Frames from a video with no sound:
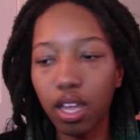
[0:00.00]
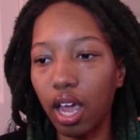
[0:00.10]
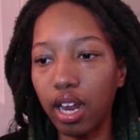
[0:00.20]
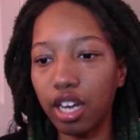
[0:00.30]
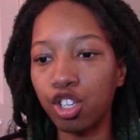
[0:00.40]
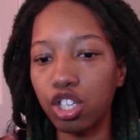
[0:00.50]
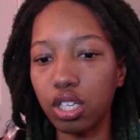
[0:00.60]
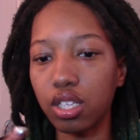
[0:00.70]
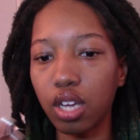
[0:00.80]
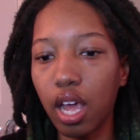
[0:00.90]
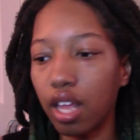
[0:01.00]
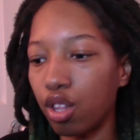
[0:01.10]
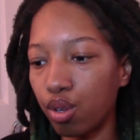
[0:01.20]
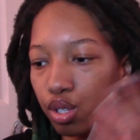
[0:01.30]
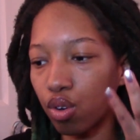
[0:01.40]
And it's just,
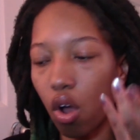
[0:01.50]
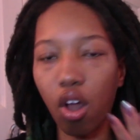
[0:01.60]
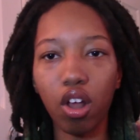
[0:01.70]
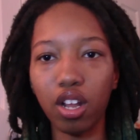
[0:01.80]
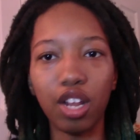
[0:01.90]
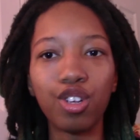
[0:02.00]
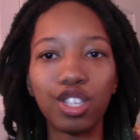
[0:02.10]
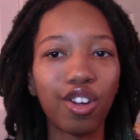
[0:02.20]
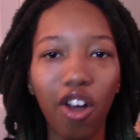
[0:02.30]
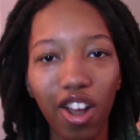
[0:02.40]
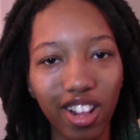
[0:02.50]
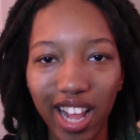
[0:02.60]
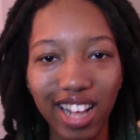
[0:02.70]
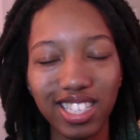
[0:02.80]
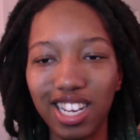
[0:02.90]
those are all
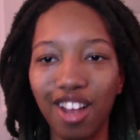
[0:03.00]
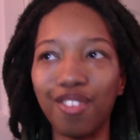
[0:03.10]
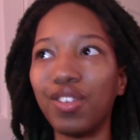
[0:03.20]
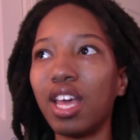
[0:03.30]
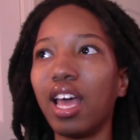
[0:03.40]
that stuff.